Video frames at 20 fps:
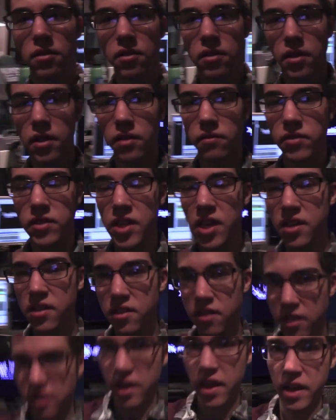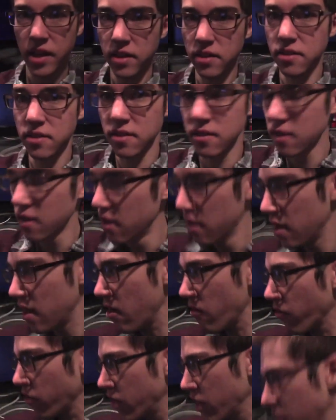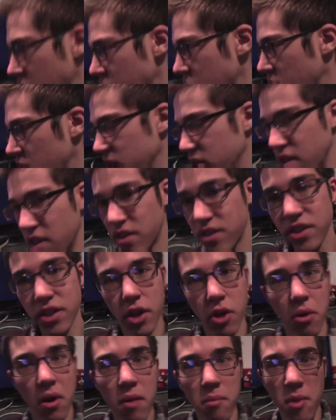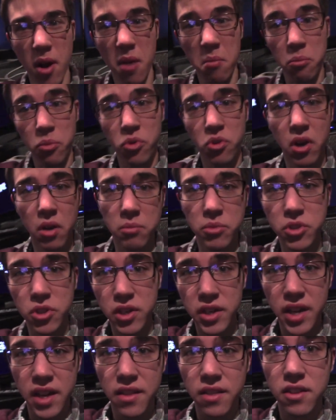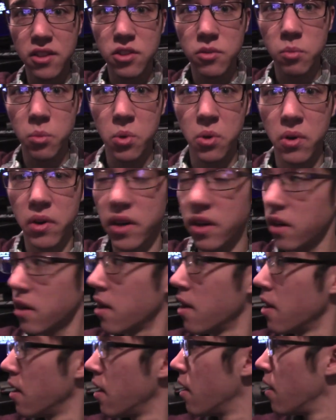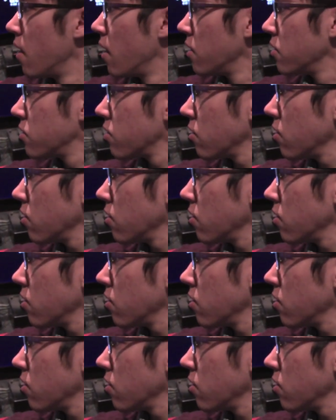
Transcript: they've tested heads. Everything is all set to go. I'm on prompter again this morning. So